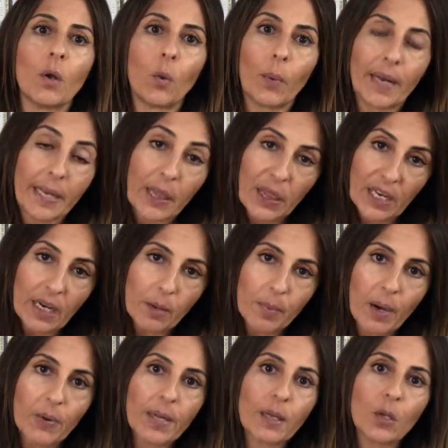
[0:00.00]
wait and think
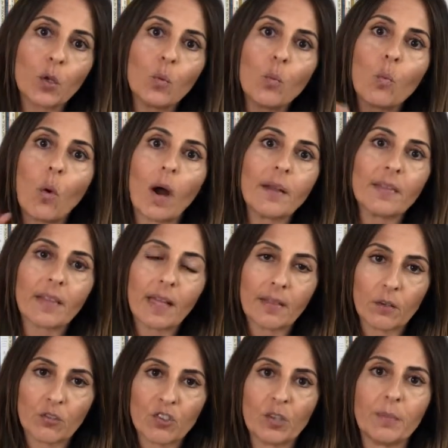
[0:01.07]
about it. You want that
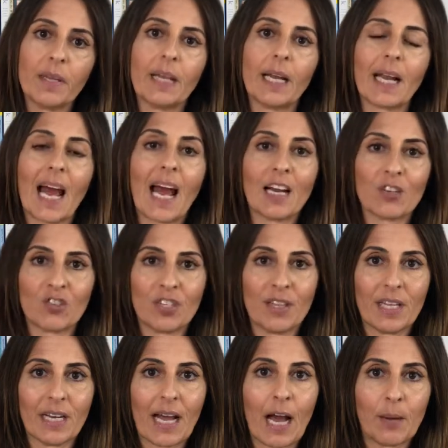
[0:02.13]
there should be that action
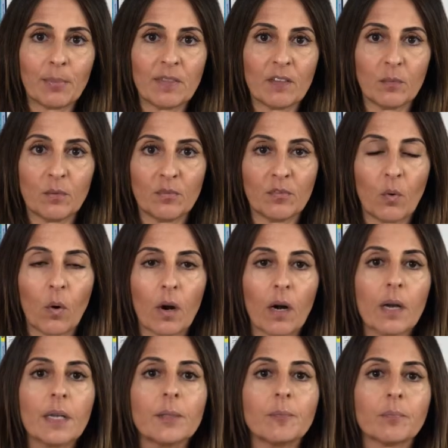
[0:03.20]
that happens before.
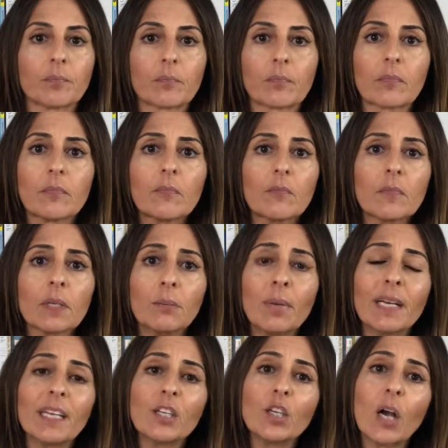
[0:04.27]
But
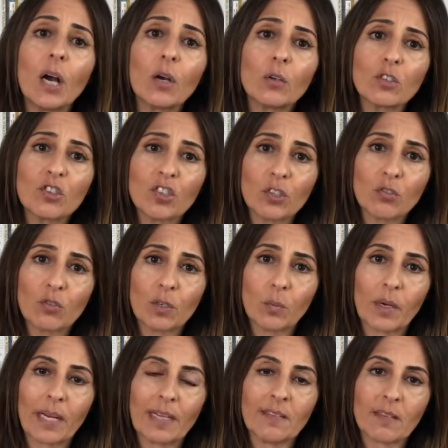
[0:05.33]
in younger children,
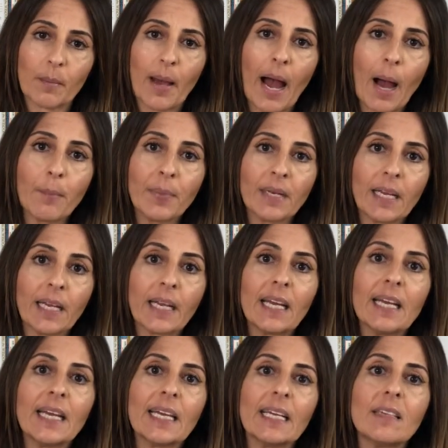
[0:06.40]
what ends up happening
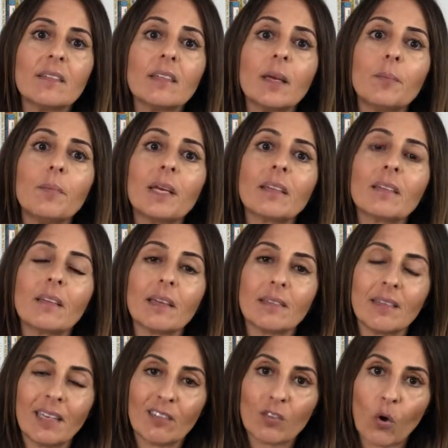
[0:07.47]
is the amygdala
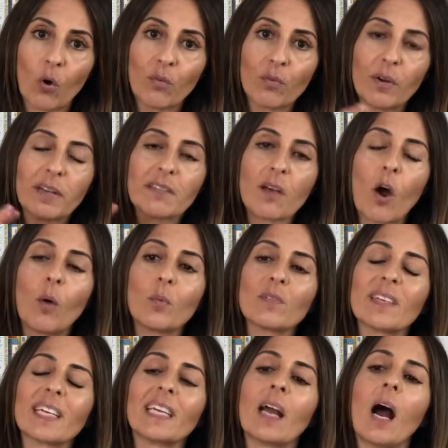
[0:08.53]
takes over, and it's almost
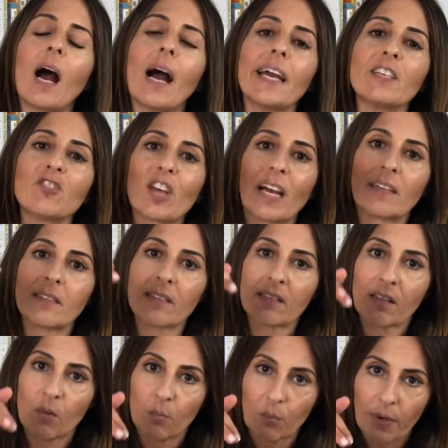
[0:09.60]
like it hijacks
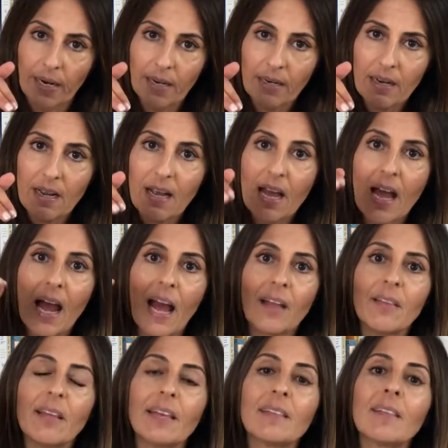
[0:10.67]
the brain,
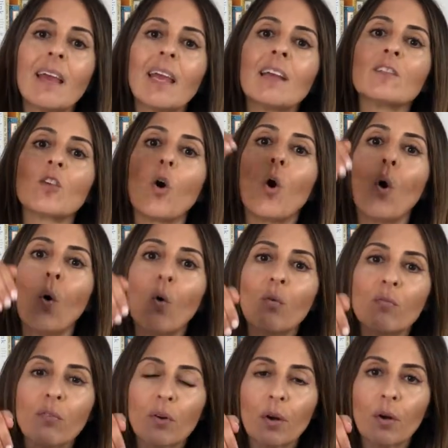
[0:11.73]
and it takes
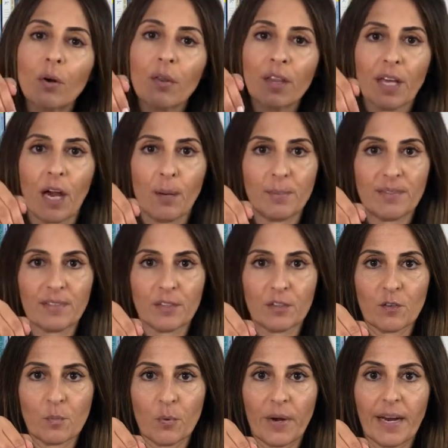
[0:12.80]
over the upstairs
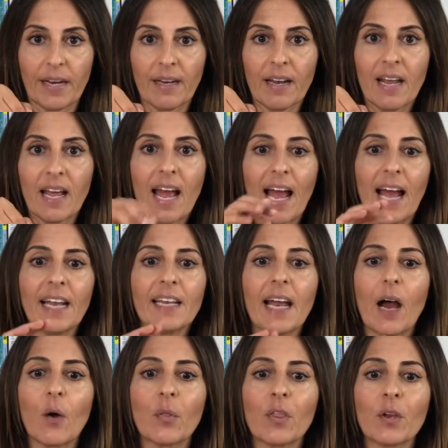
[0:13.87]
brain. And
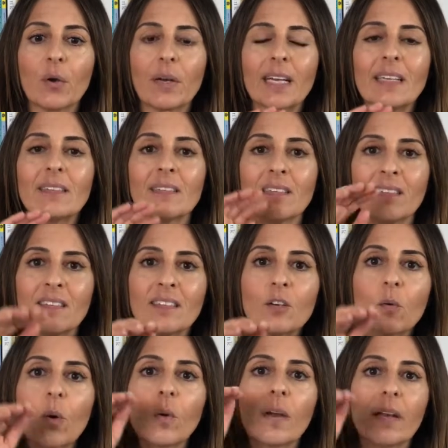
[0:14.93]
now there is
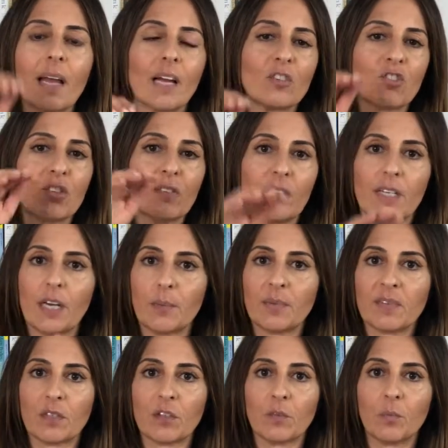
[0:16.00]
zero connection to the
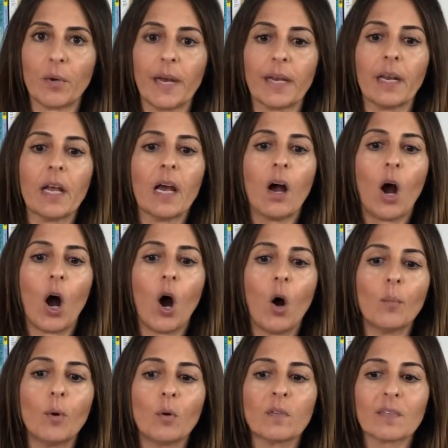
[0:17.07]
upstairs brain.
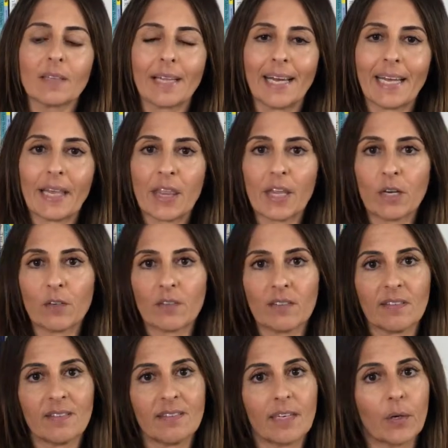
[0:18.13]
Almost like there's a
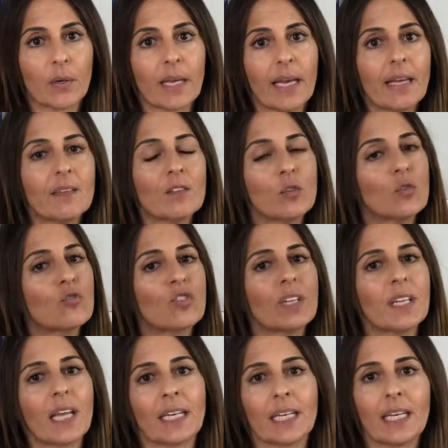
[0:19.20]
staircase usually
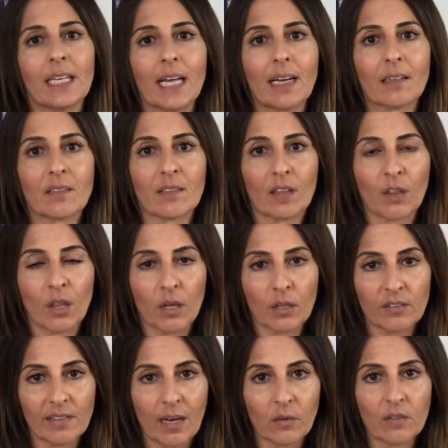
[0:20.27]
that connects the
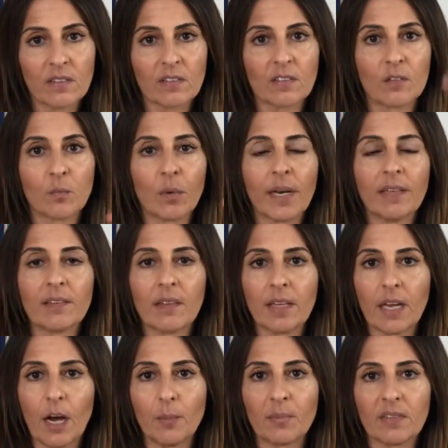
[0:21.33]
downstairs brain to
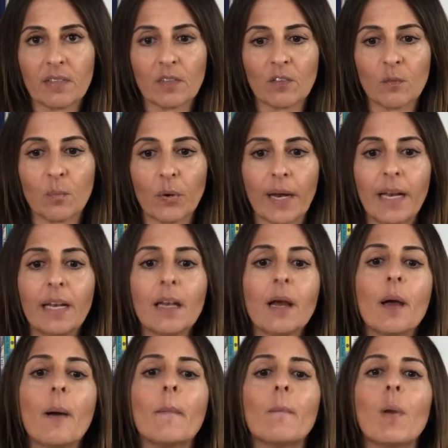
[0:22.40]
the upstairs brain.
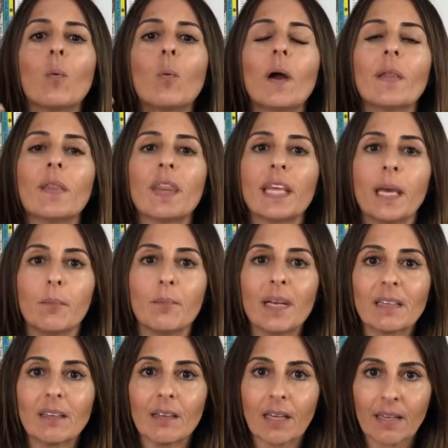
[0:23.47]
But when the
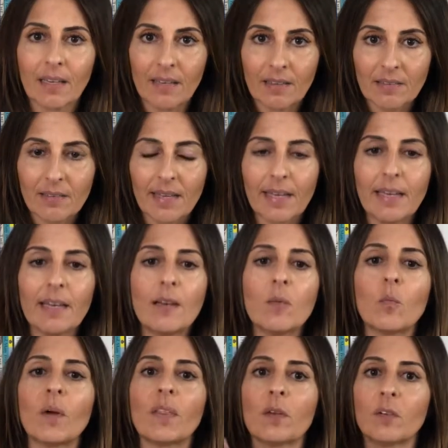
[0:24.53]
amygdala kicks in,
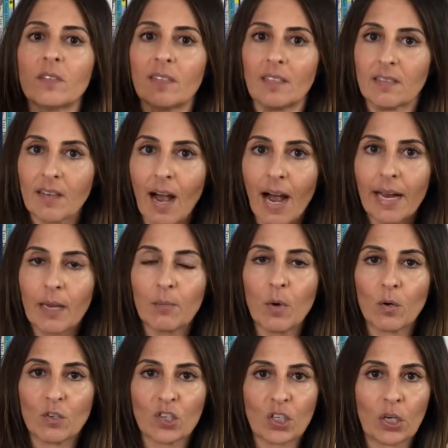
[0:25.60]
when there's these high
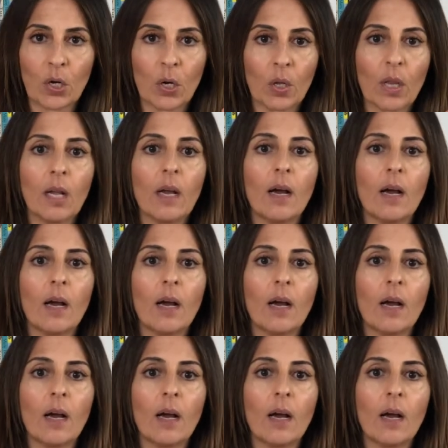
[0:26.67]
emotional